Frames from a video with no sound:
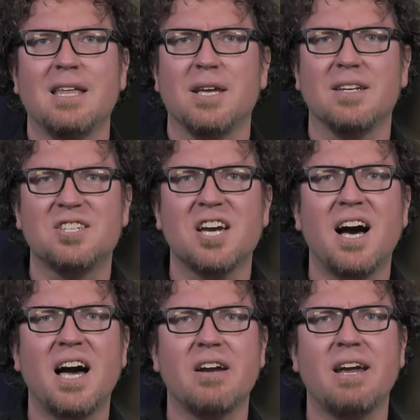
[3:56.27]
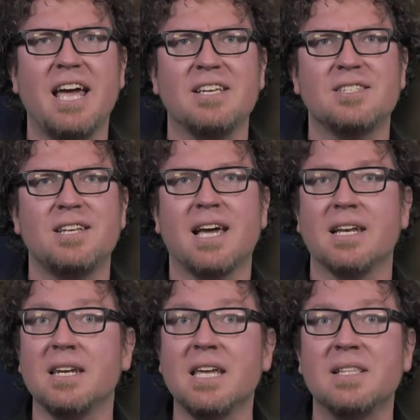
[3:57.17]
the entire haystack
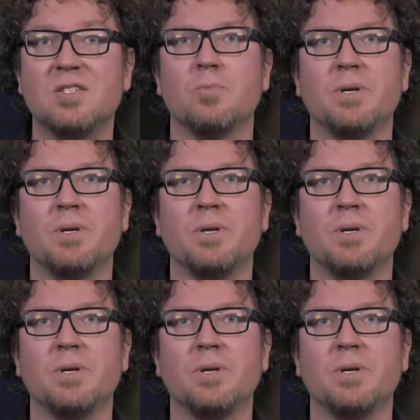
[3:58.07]
needs to